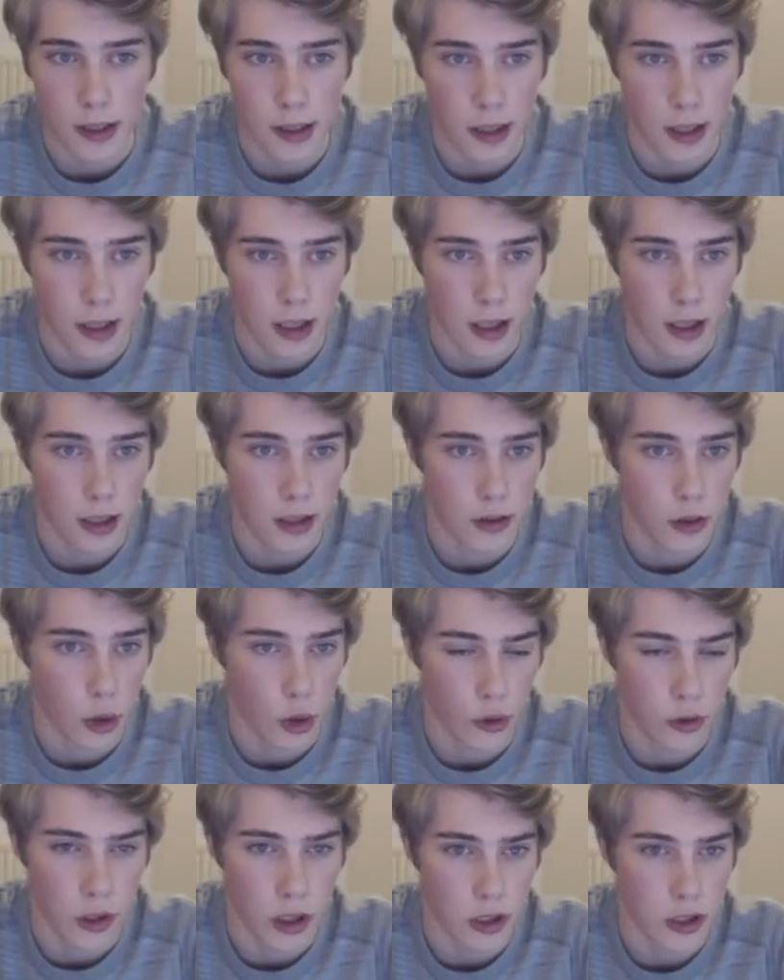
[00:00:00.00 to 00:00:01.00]
a
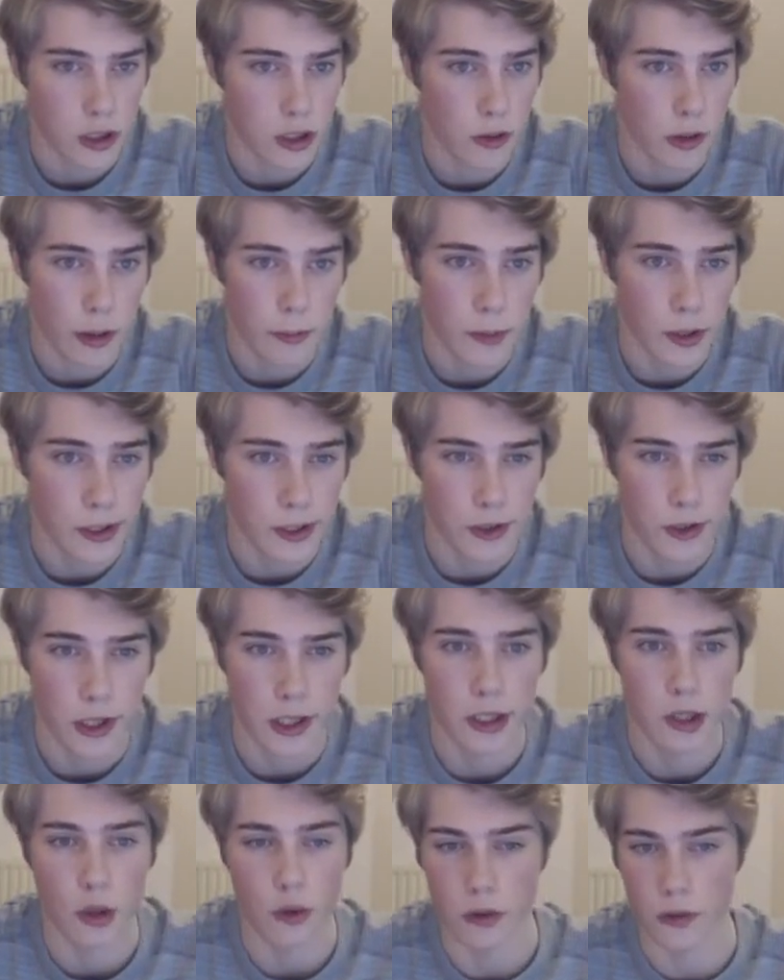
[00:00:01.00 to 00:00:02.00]
known Dutch grandmaster,
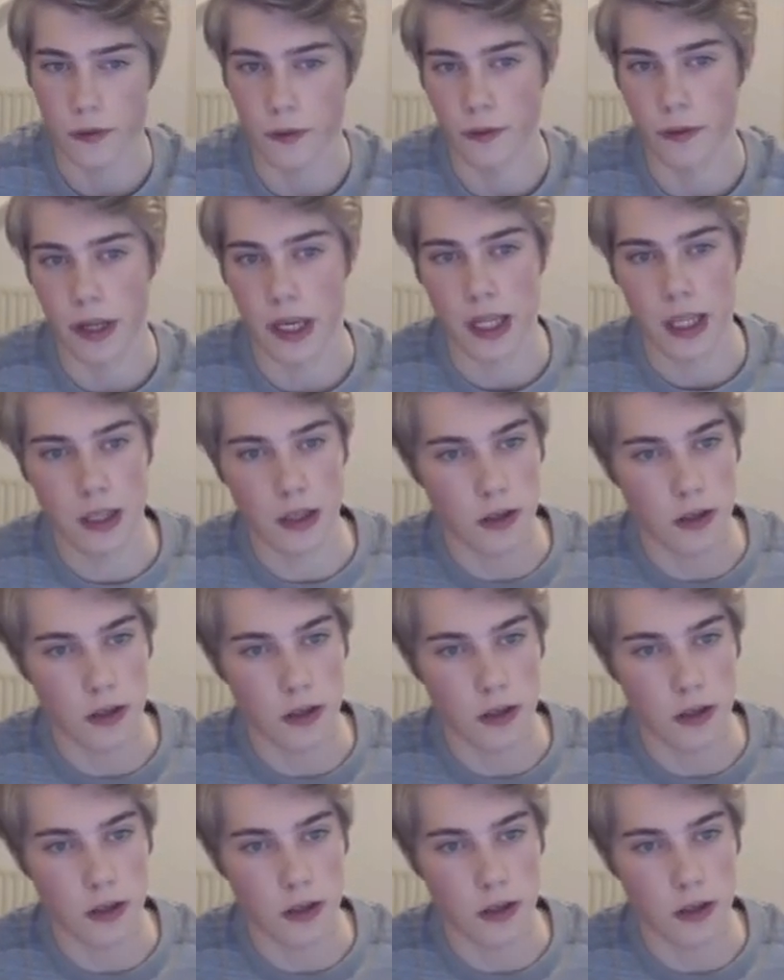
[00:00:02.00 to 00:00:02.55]
and Loek van Wely,